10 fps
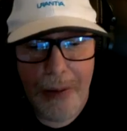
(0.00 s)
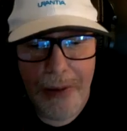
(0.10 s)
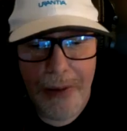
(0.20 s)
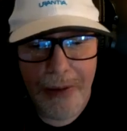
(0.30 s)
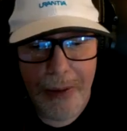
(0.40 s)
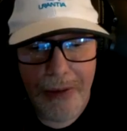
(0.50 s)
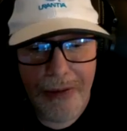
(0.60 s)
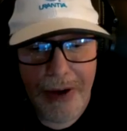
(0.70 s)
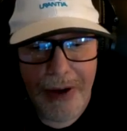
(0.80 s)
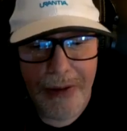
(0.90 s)
everyone
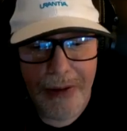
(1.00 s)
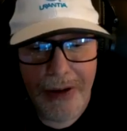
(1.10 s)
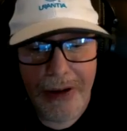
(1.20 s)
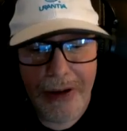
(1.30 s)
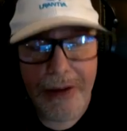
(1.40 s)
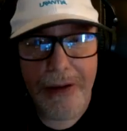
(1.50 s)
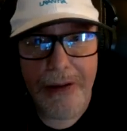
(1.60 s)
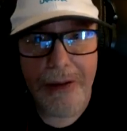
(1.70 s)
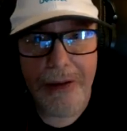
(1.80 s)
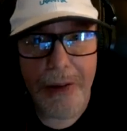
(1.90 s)
found
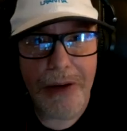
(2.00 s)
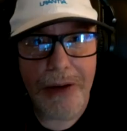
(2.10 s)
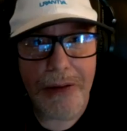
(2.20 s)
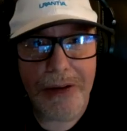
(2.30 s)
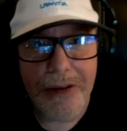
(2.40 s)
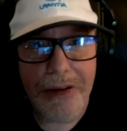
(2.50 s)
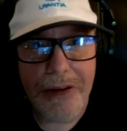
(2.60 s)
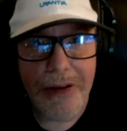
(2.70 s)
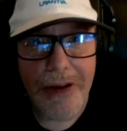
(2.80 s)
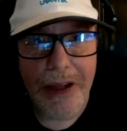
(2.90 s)
some interest
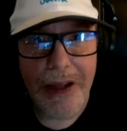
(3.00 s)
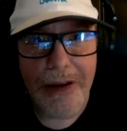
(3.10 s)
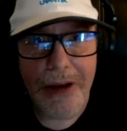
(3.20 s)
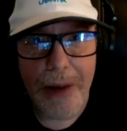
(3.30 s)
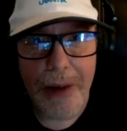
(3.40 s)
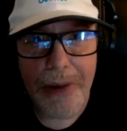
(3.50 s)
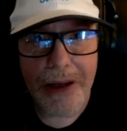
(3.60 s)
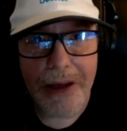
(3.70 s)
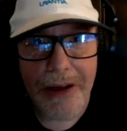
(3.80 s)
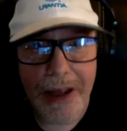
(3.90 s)
in the topic
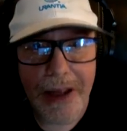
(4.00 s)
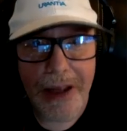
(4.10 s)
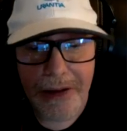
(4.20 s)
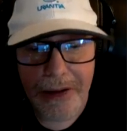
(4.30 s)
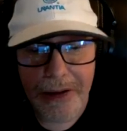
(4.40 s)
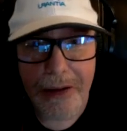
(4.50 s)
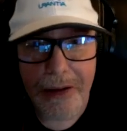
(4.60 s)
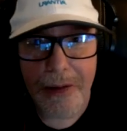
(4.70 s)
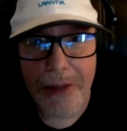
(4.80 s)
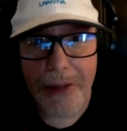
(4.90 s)
and got
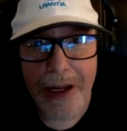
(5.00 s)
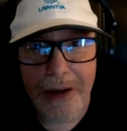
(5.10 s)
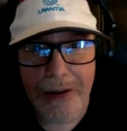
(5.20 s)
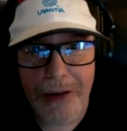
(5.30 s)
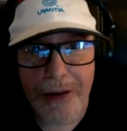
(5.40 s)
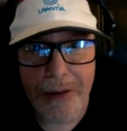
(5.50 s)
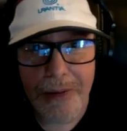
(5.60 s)
something out of the show.